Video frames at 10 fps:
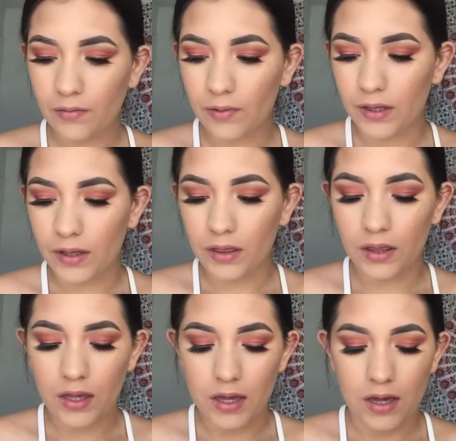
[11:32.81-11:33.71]
with
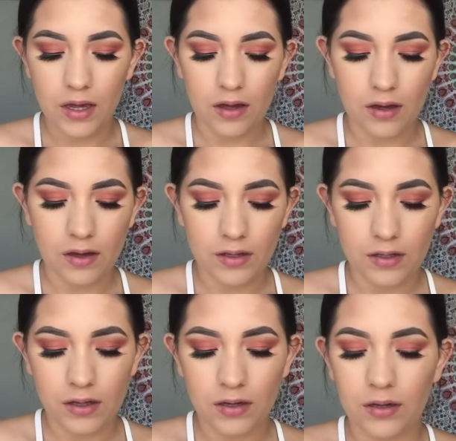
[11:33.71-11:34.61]
the
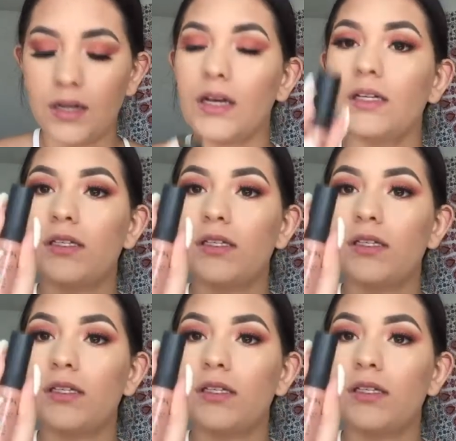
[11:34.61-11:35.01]
NYX